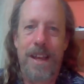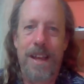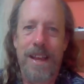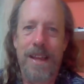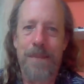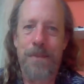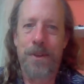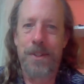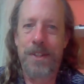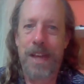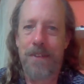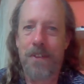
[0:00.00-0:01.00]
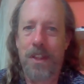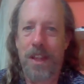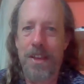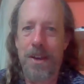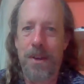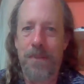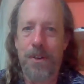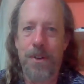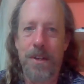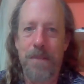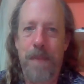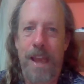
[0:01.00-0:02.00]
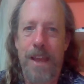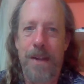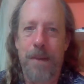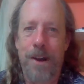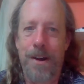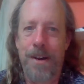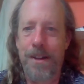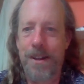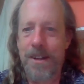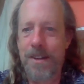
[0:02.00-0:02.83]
I am going to have a layover in Panama,